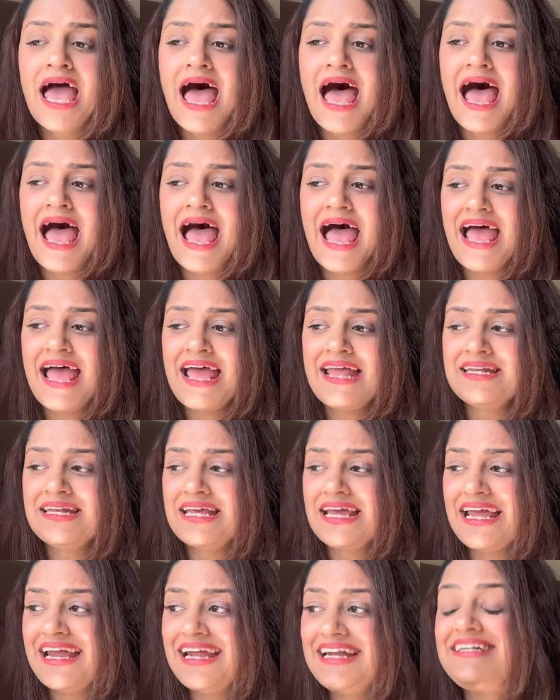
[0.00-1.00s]
And
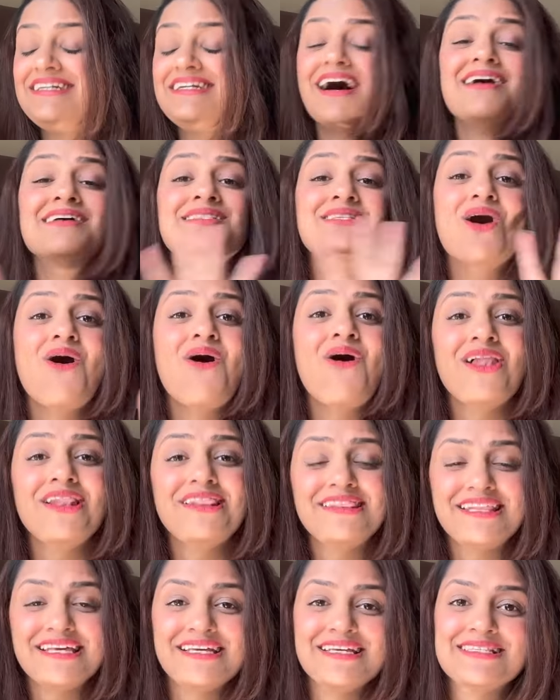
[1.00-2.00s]
it does all
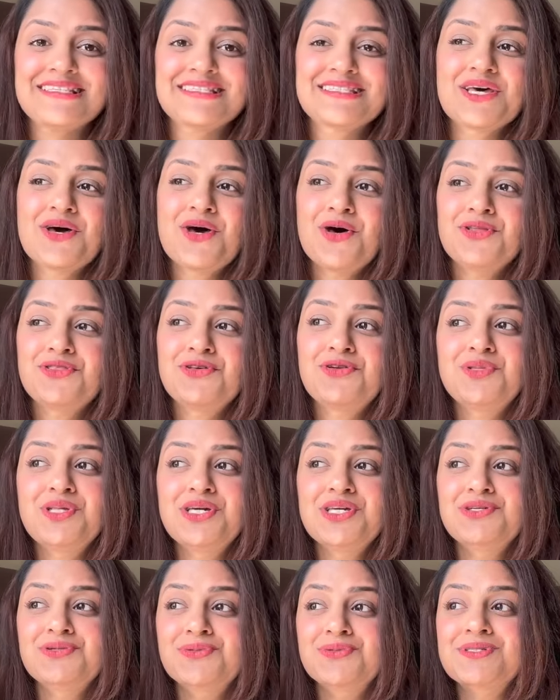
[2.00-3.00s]
this through the
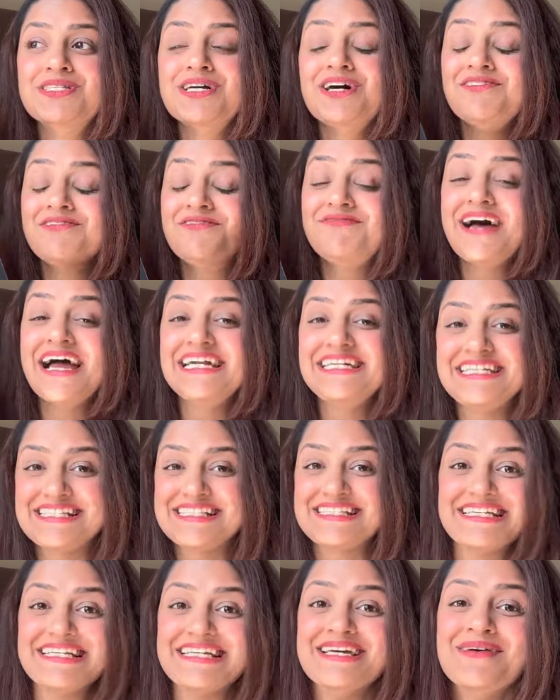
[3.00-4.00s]
use of
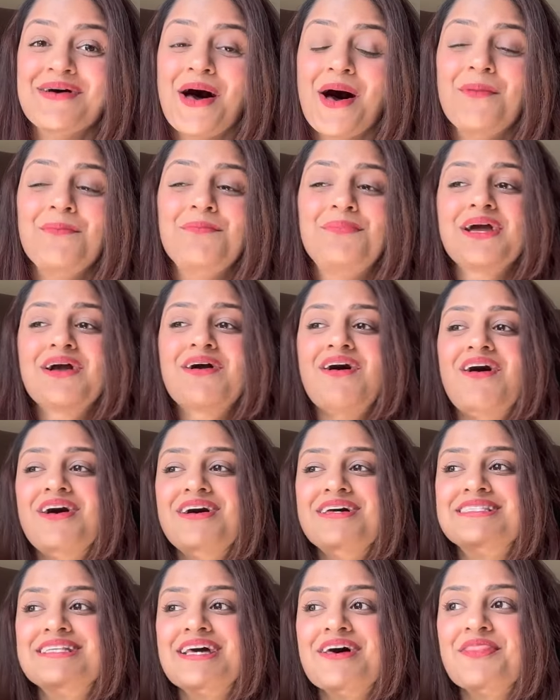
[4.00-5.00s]
fantasy,
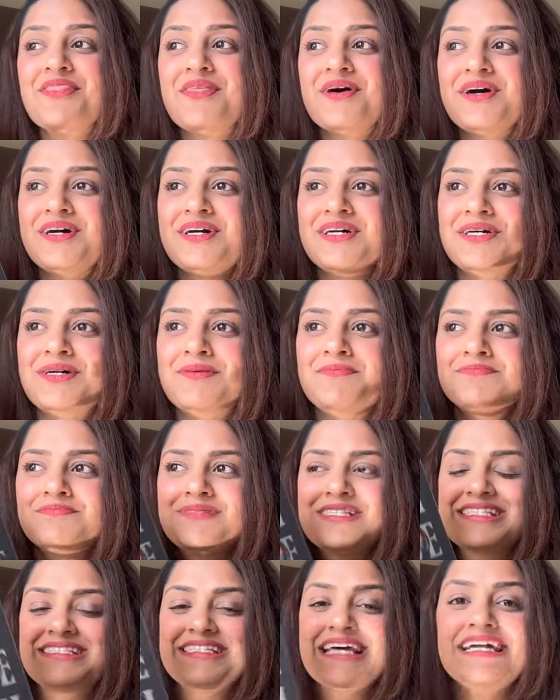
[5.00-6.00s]
because the
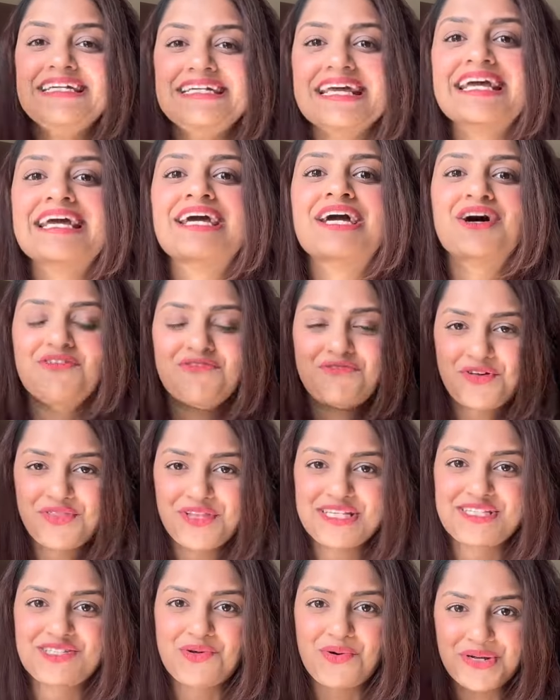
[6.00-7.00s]
setting for the
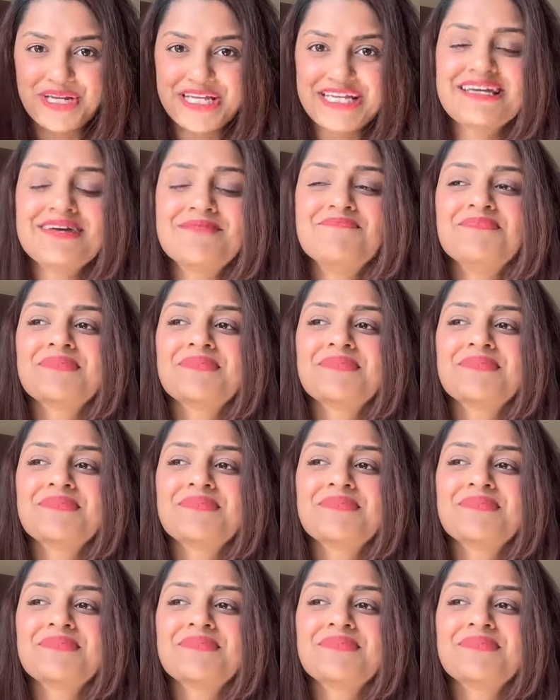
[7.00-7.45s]
story